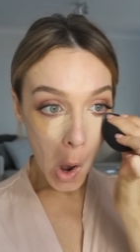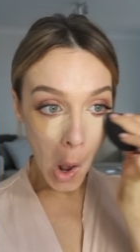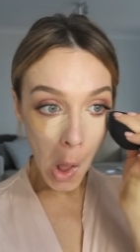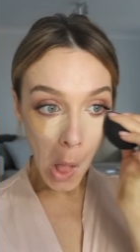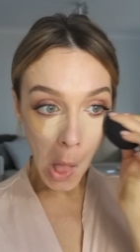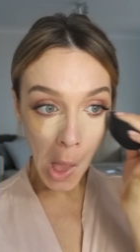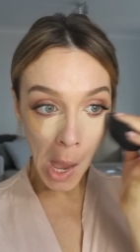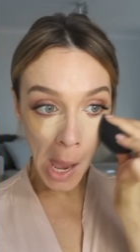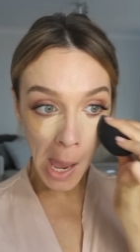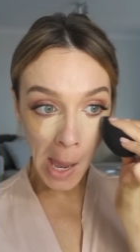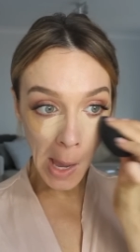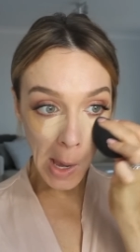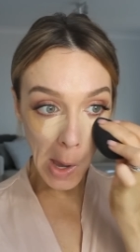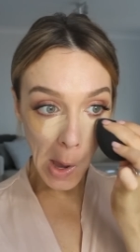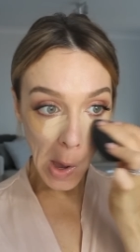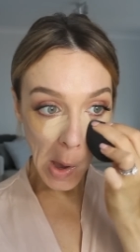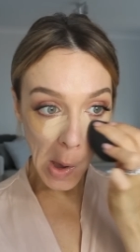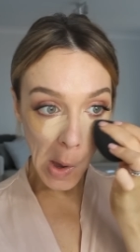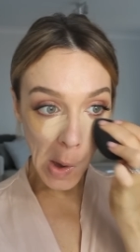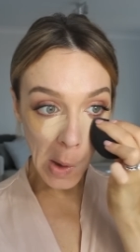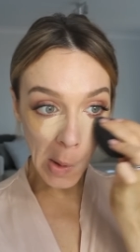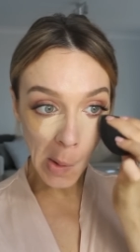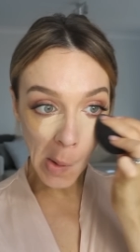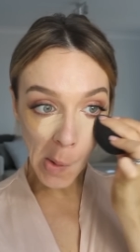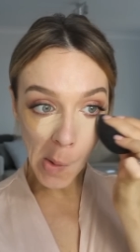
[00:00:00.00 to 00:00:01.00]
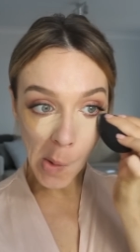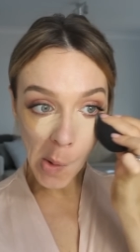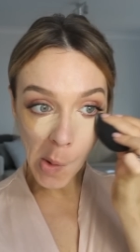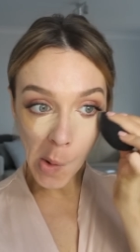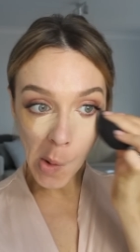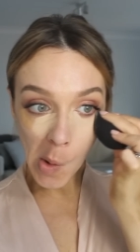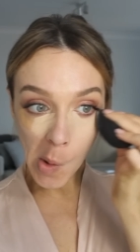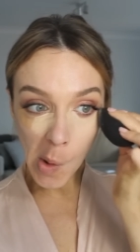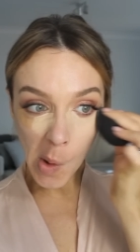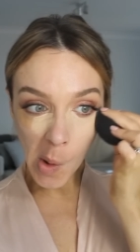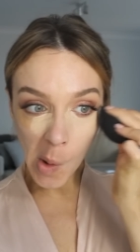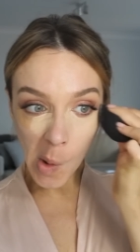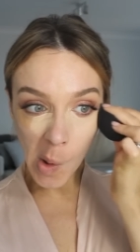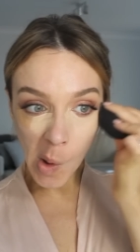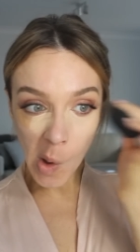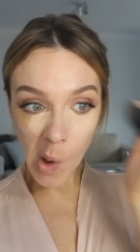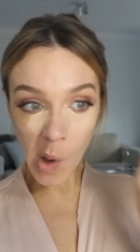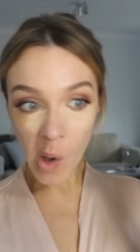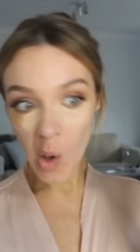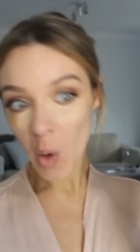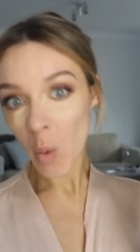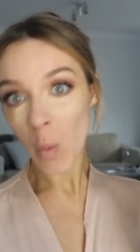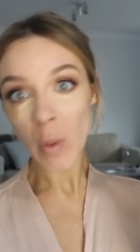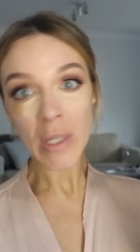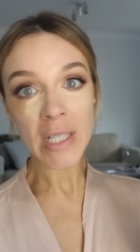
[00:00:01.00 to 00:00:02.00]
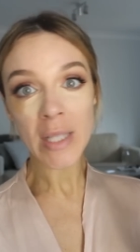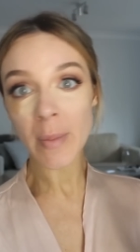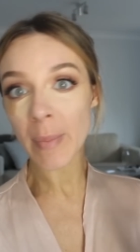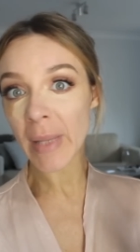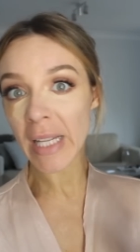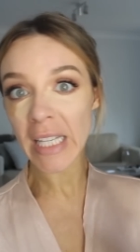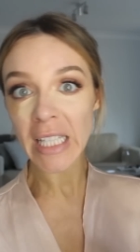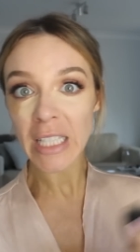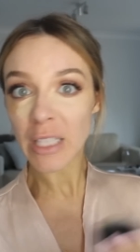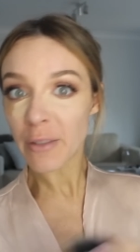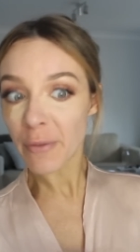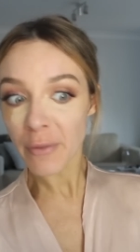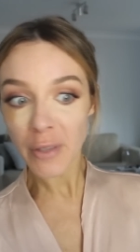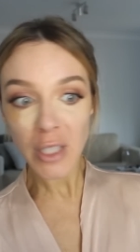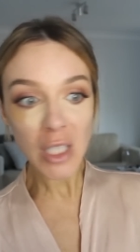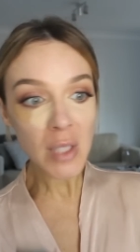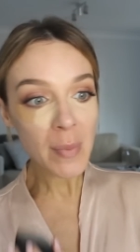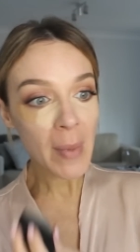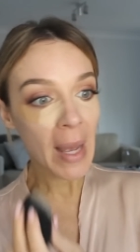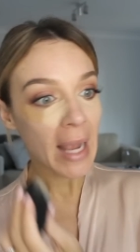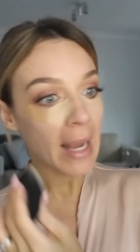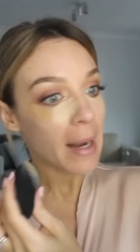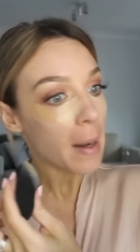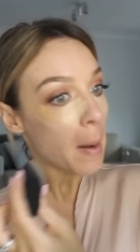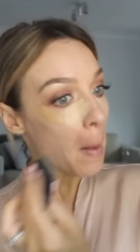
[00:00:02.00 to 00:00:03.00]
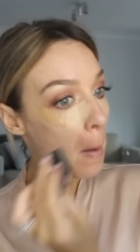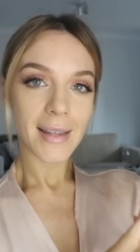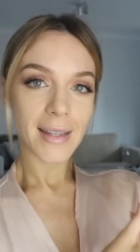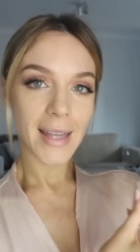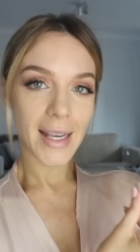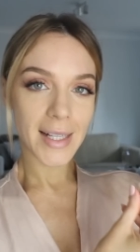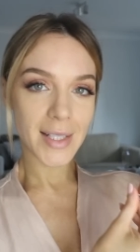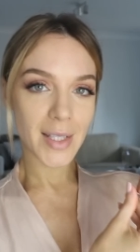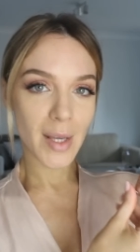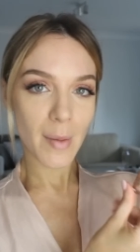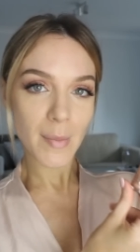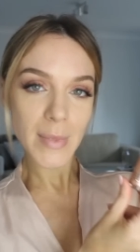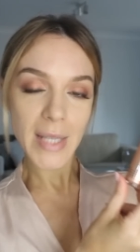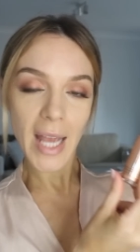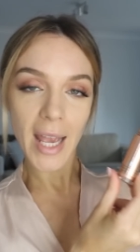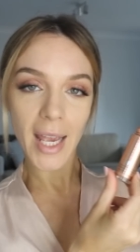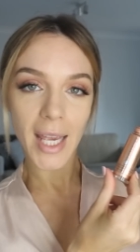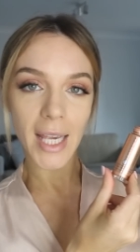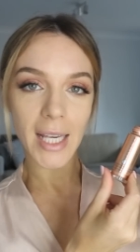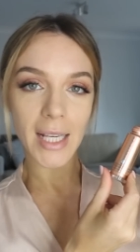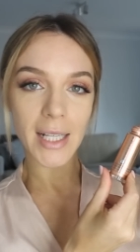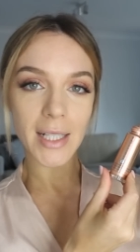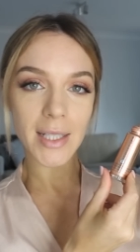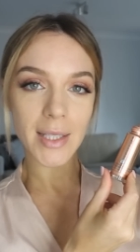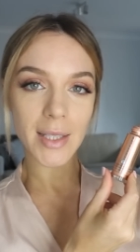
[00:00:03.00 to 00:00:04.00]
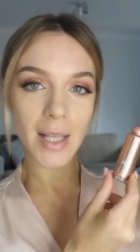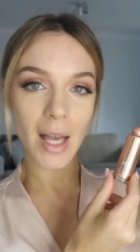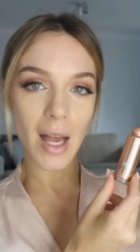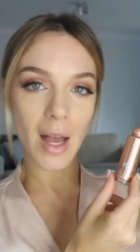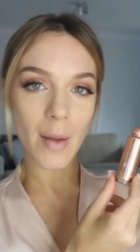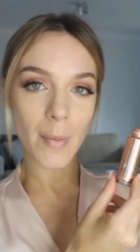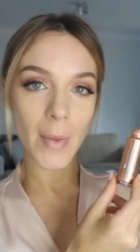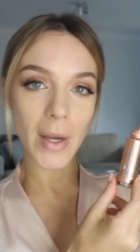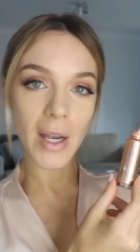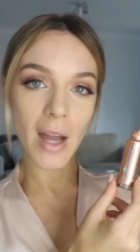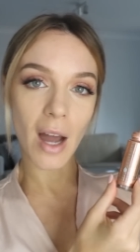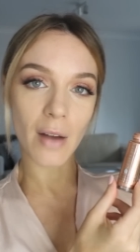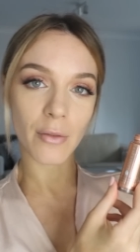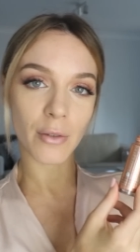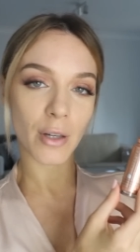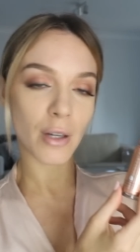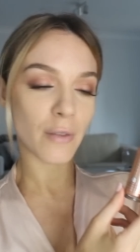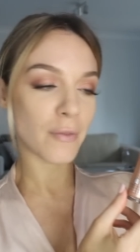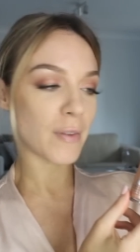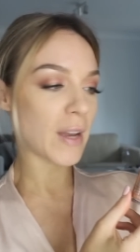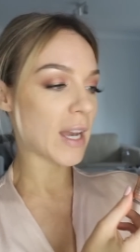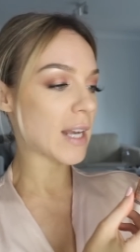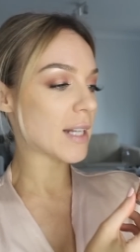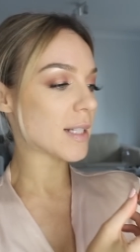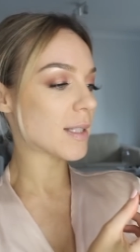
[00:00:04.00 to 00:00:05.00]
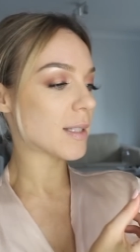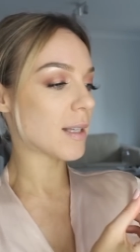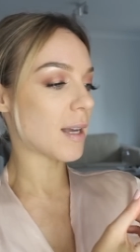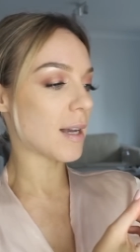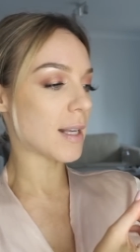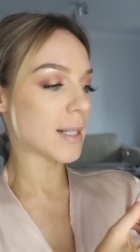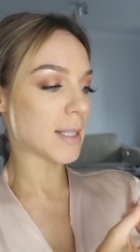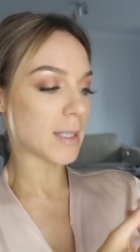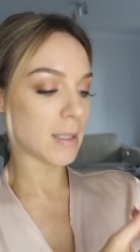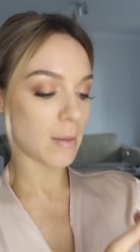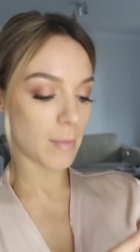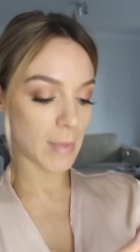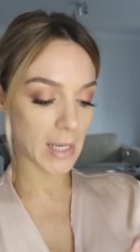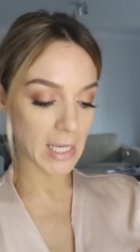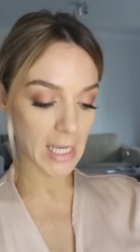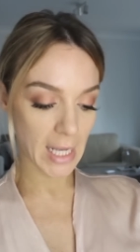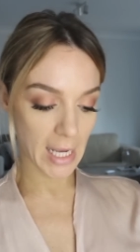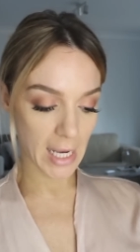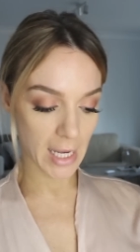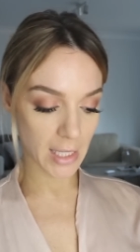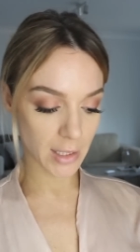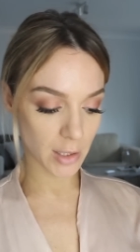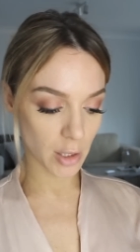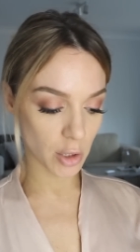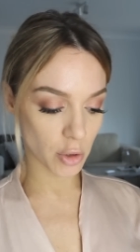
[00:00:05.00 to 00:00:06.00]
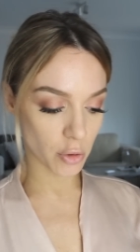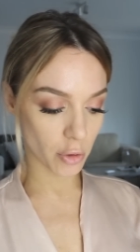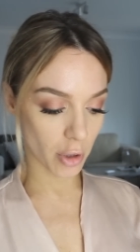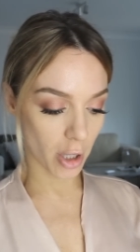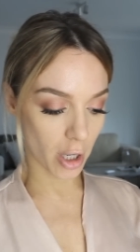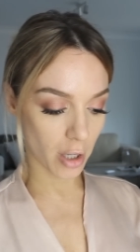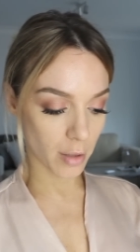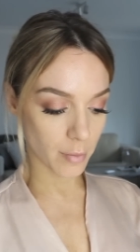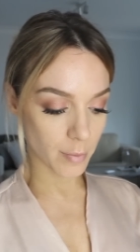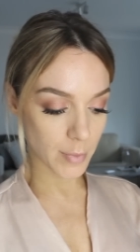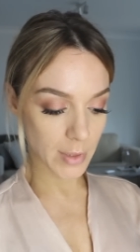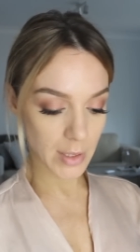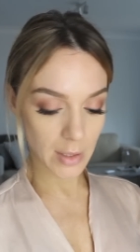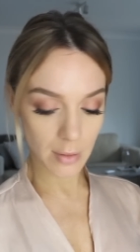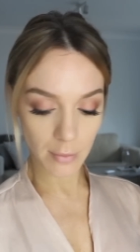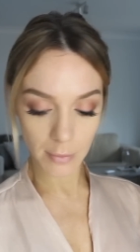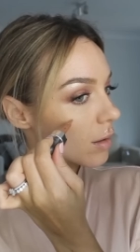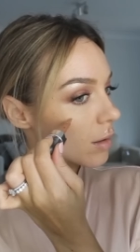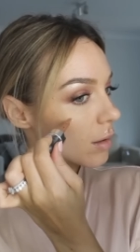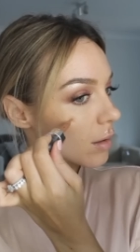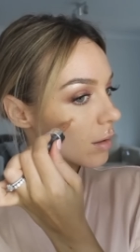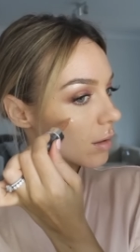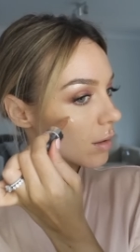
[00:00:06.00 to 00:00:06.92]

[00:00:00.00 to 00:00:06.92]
Like, what's the bloody difference, mate? Next, I'm taking some Cover FX Custom Enhancer drops.